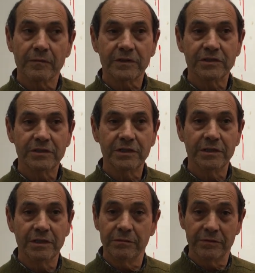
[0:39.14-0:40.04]
What he
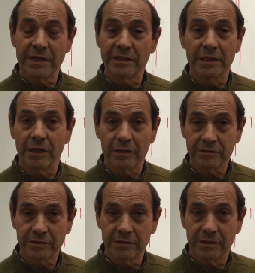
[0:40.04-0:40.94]
did, he read a lot.
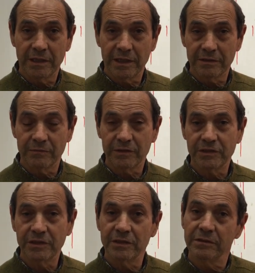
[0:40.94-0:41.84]
And what
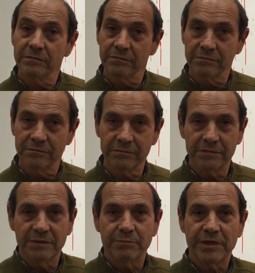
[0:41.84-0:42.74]
he,
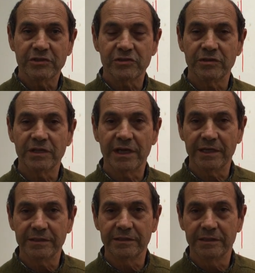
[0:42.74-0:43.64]
the impression he
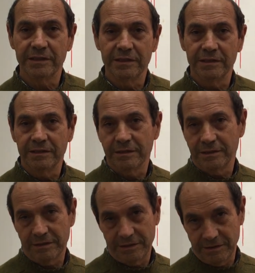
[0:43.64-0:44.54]
had,
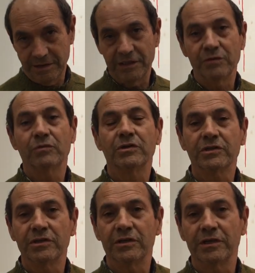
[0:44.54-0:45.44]
then he
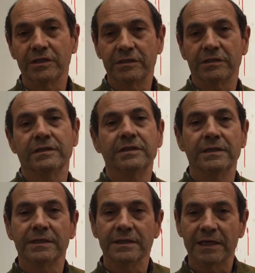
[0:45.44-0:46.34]
worked on
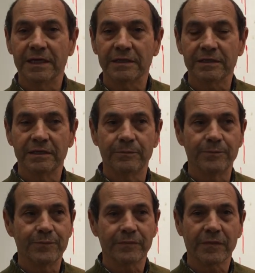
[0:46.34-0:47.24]
it. And
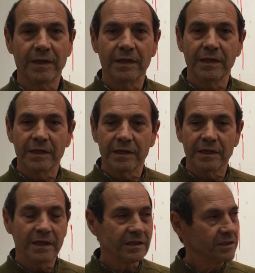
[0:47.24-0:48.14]
um,
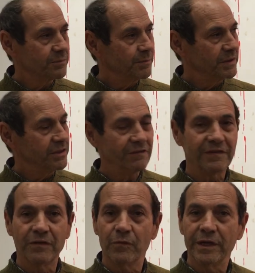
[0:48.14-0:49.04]
he had a
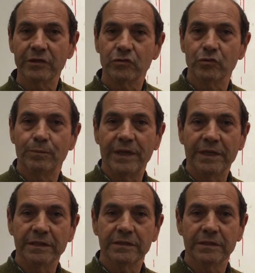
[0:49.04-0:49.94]
specific way to
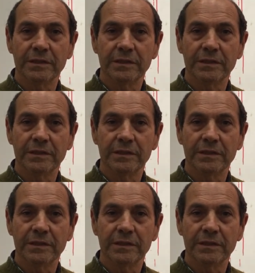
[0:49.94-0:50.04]
paint.